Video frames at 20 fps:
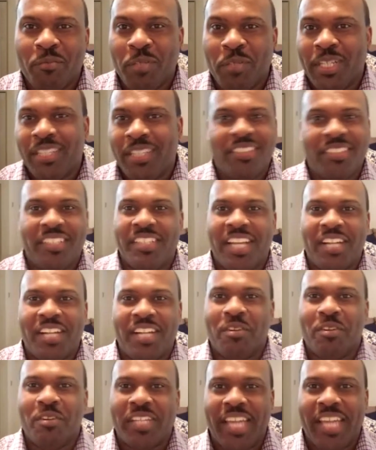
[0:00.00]
Well, they're not
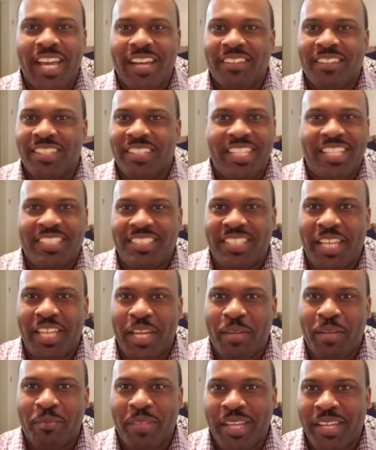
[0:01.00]
going to count it that
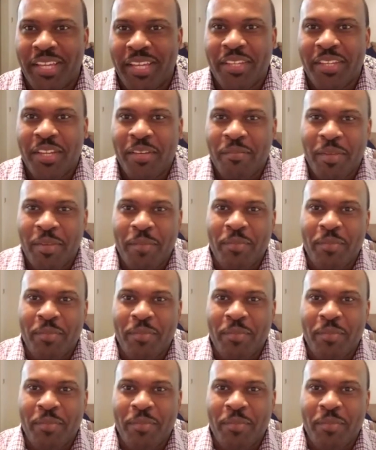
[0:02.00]
same day. Maybe